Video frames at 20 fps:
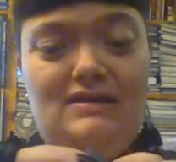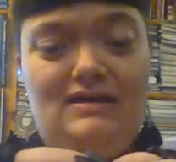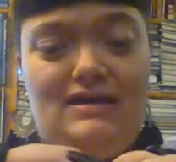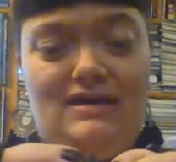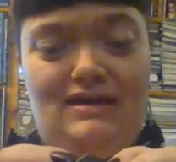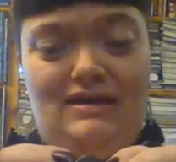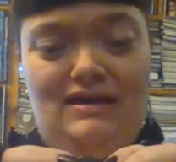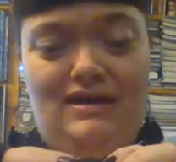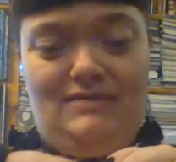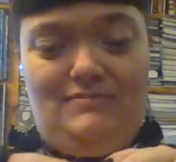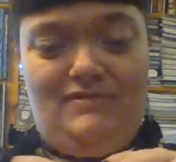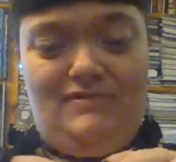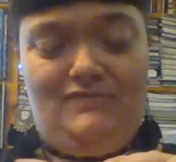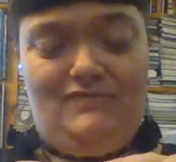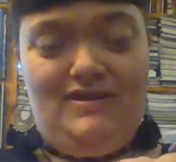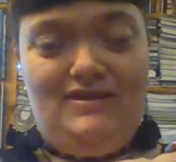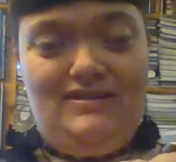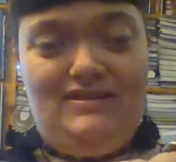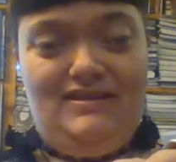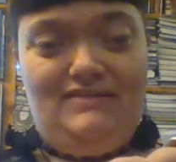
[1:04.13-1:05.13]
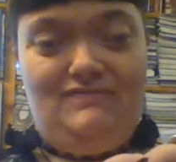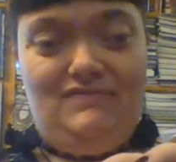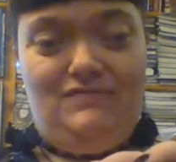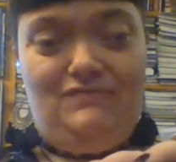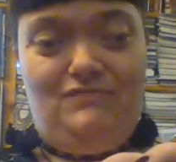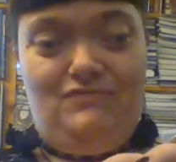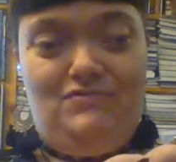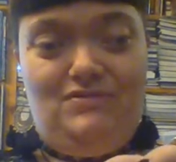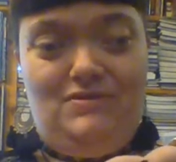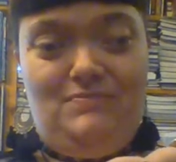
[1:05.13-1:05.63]
I am afraid it will
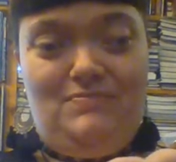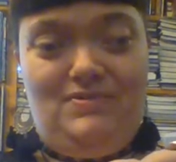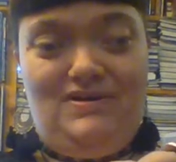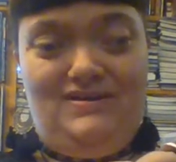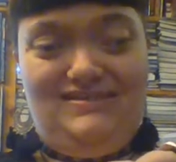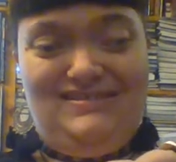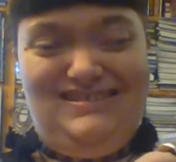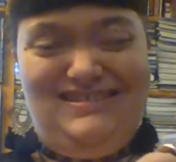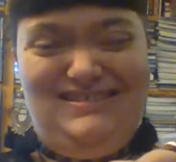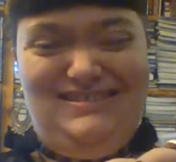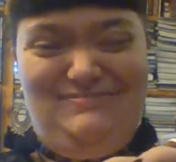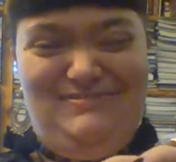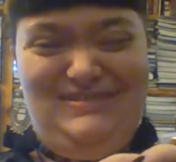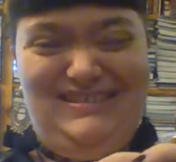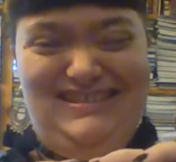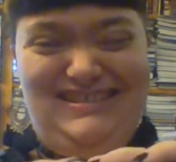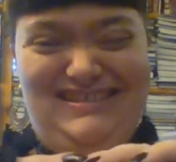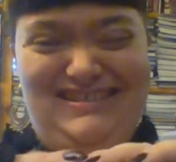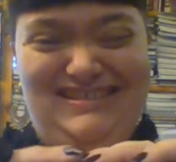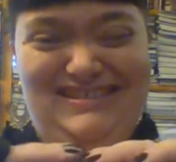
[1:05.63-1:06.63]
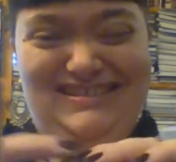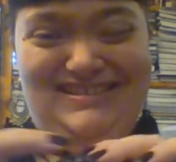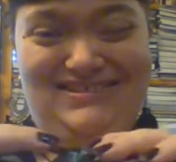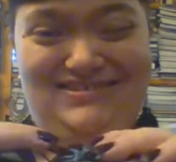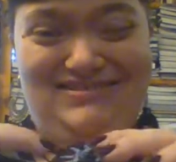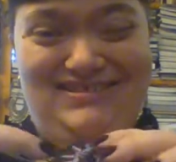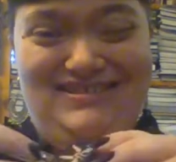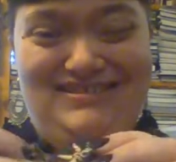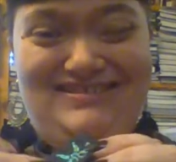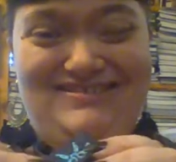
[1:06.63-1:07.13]
fall apart immediately,
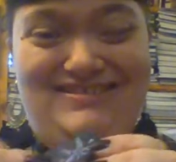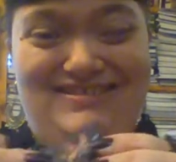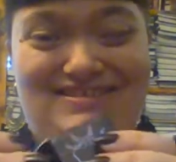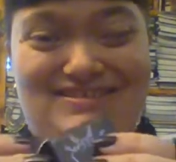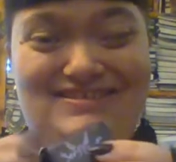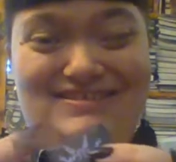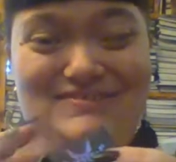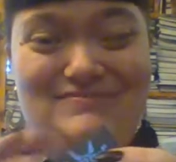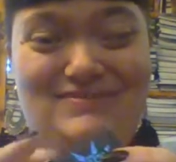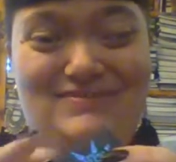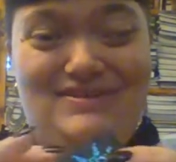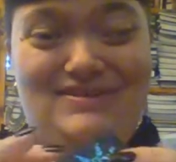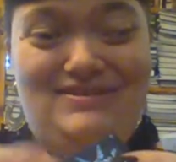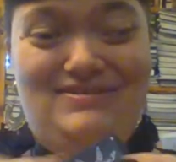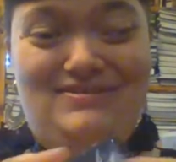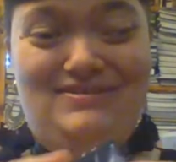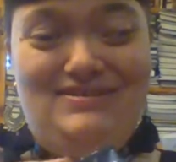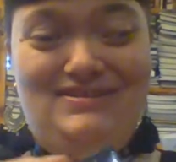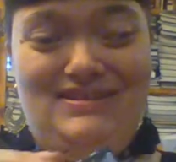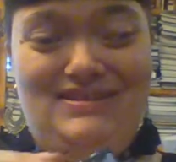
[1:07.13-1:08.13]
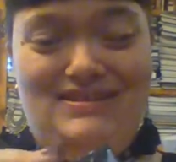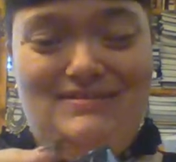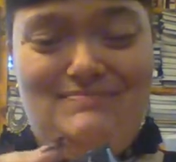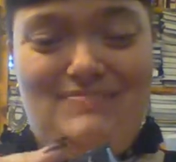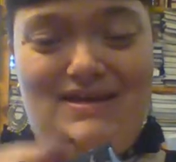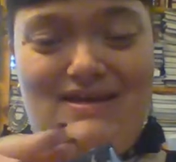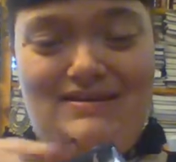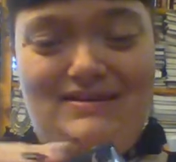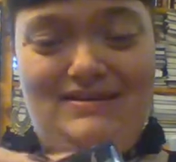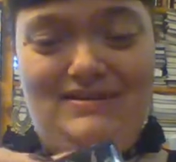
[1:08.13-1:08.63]
so this card's definitely gonna need a
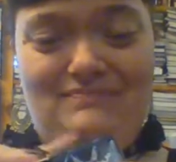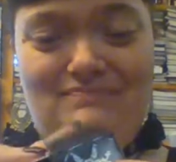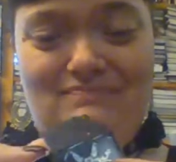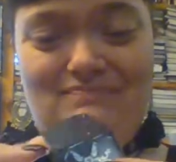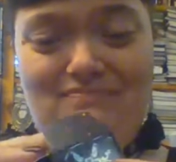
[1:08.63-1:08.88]
bag.